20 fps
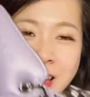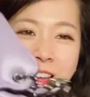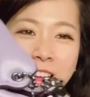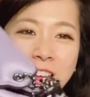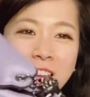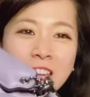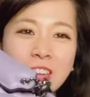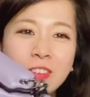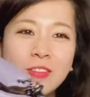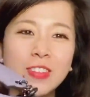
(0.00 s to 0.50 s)

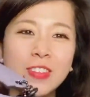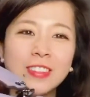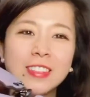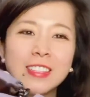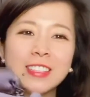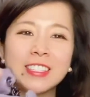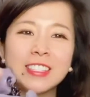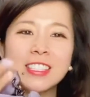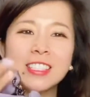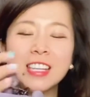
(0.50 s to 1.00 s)
Even
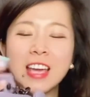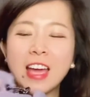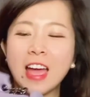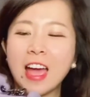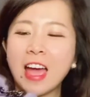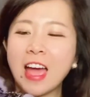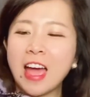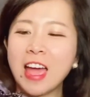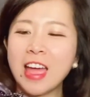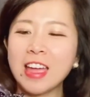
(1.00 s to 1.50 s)
this
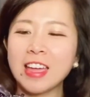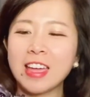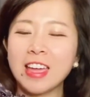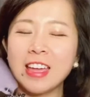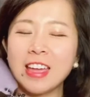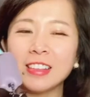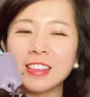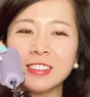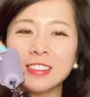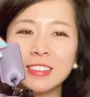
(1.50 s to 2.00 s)
tag
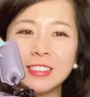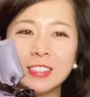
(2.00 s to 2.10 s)
is